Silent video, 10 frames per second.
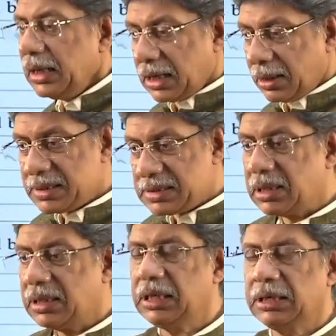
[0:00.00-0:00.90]
Now
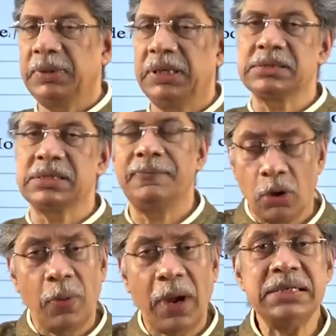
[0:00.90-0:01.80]
basically that means,
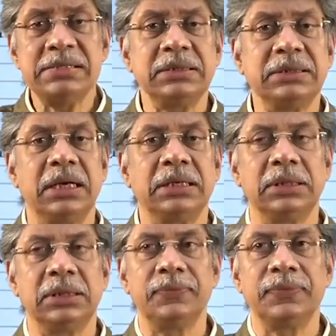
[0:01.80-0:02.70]
why is it that
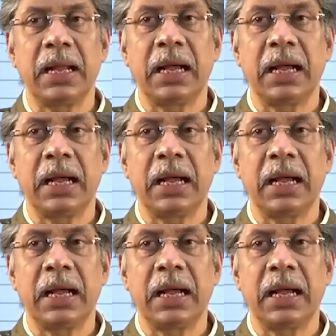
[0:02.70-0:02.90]
the